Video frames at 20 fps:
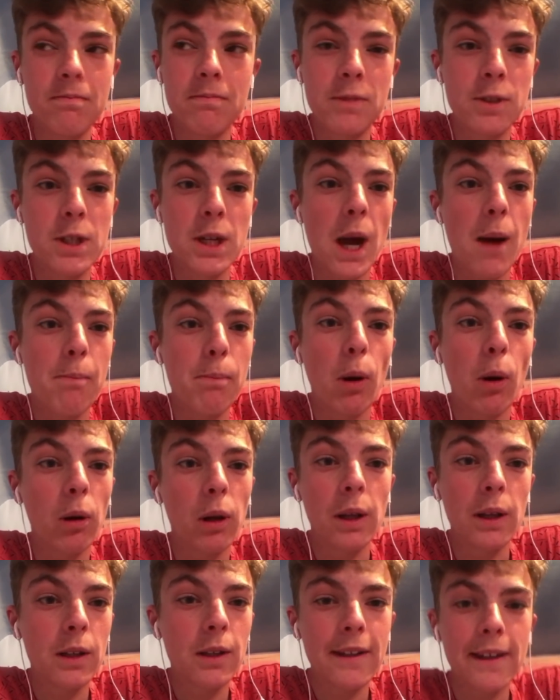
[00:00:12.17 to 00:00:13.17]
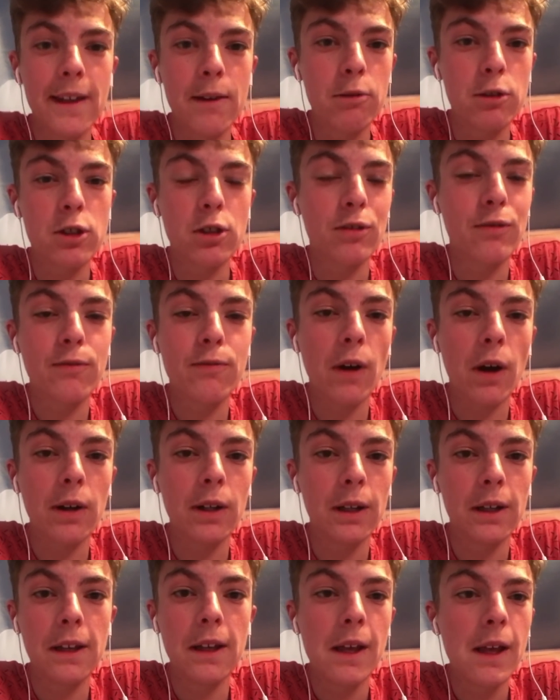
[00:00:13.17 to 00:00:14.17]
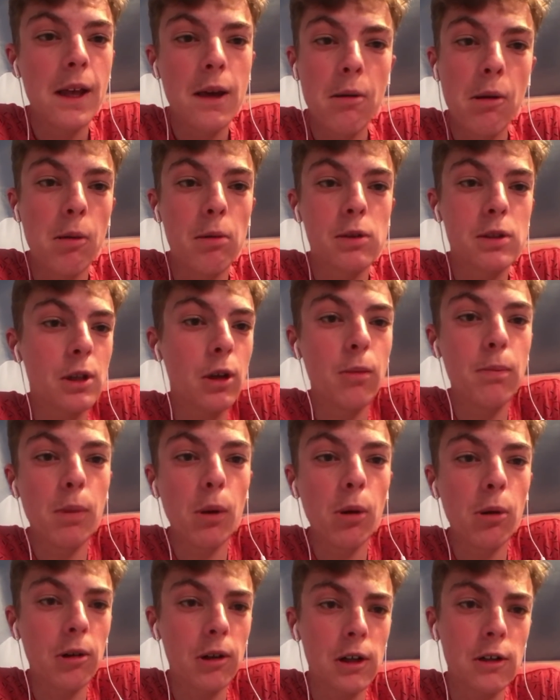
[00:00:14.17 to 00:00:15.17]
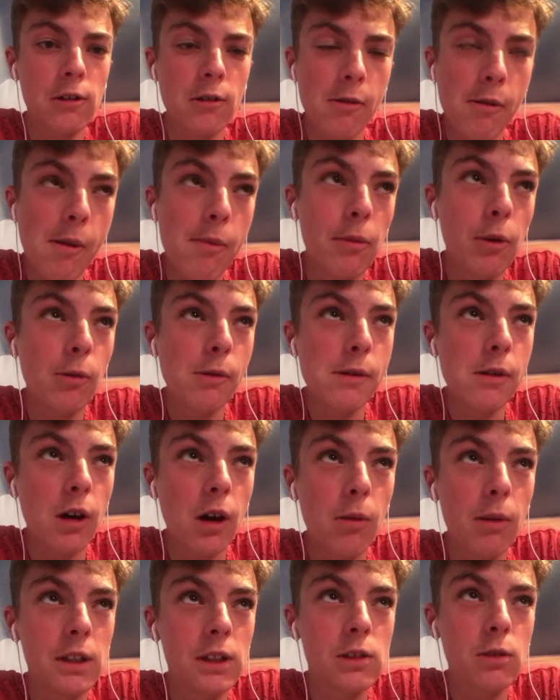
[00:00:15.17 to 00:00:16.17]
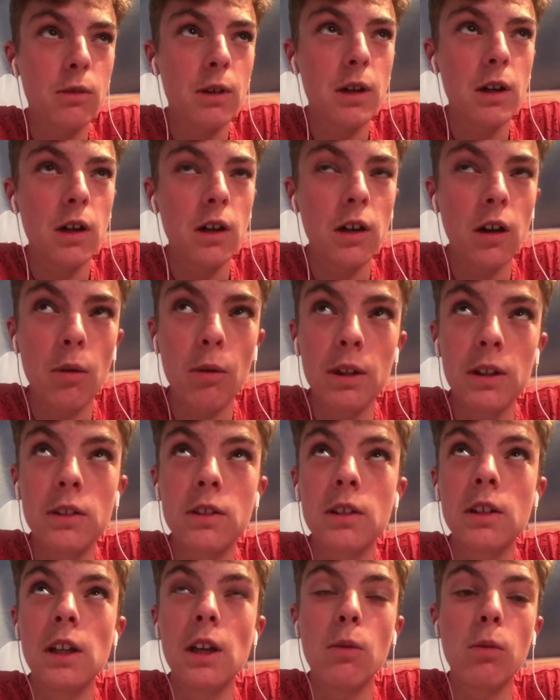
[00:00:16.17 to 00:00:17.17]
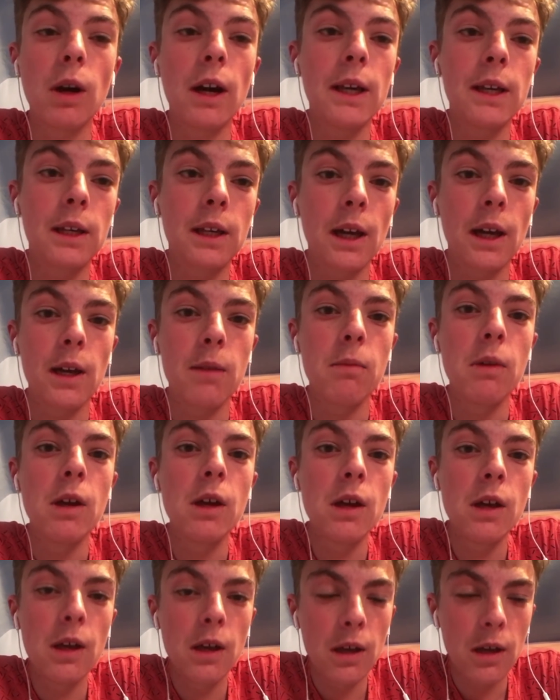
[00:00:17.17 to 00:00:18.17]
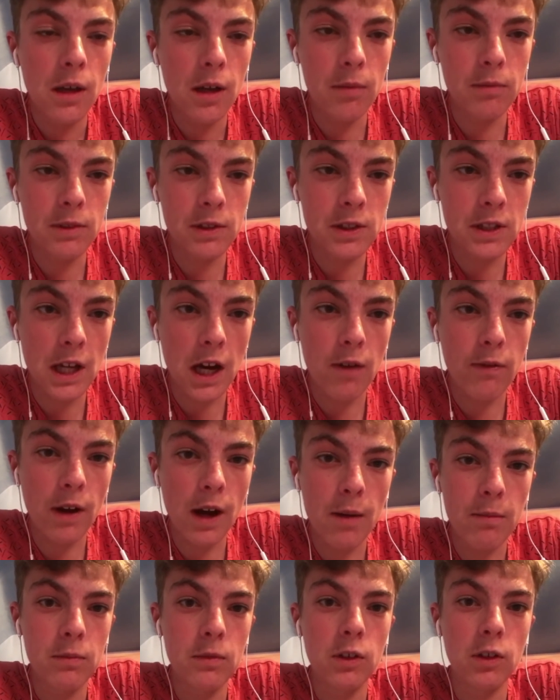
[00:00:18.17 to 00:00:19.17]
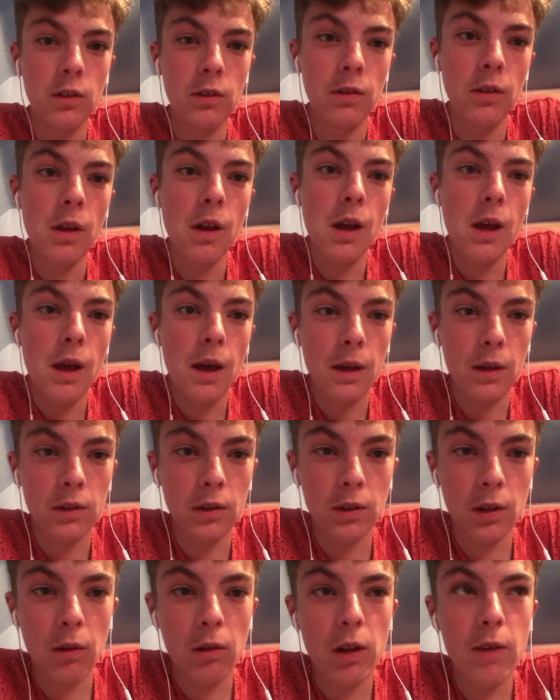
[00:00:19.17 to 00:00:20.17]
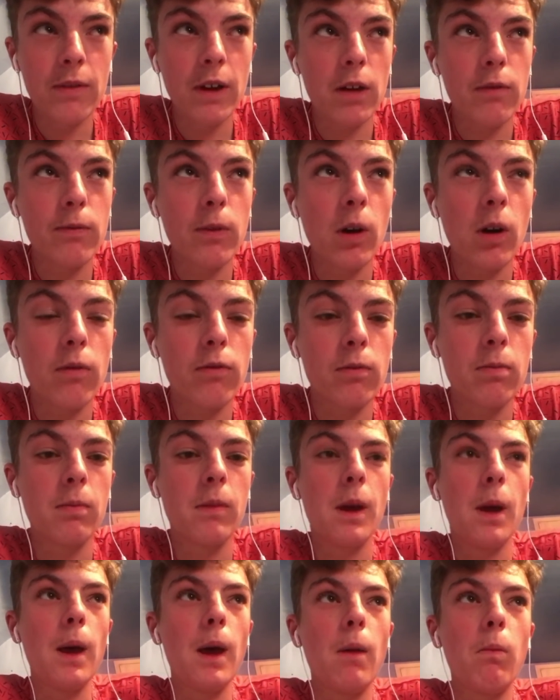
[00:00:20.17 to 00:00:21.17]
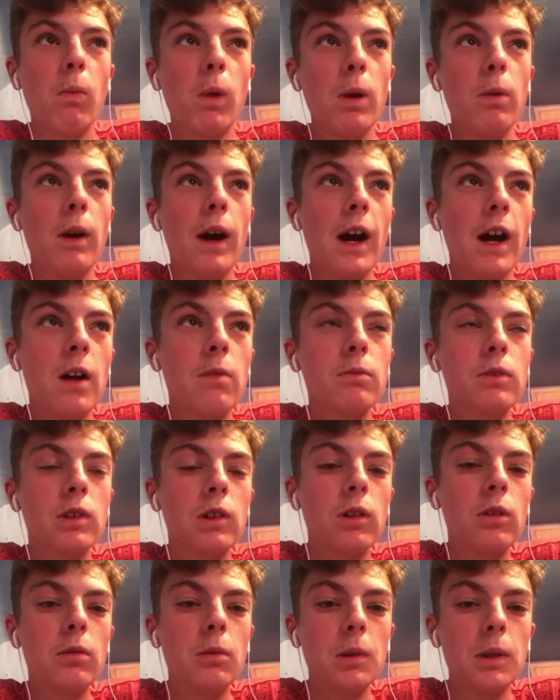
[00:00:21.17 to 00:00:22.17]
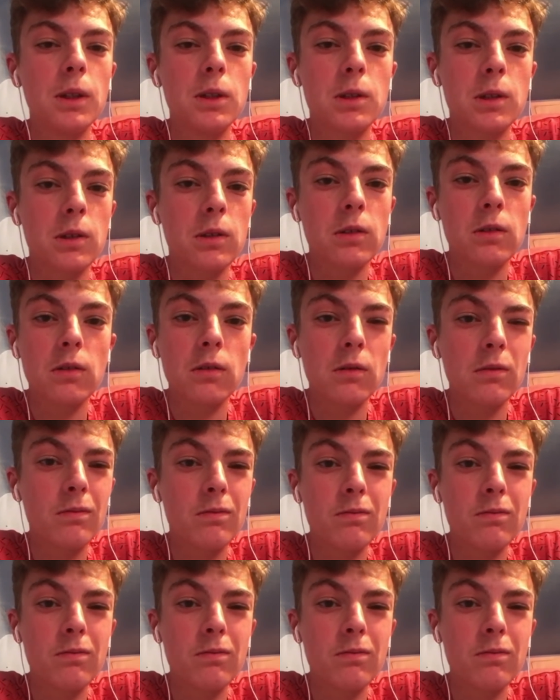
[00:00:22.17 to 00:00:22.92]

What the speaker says: shambolic. It was just funny. We were so boring. I remember I went to the away game to Southampton, because I don't live that far from there, and we were absolutely just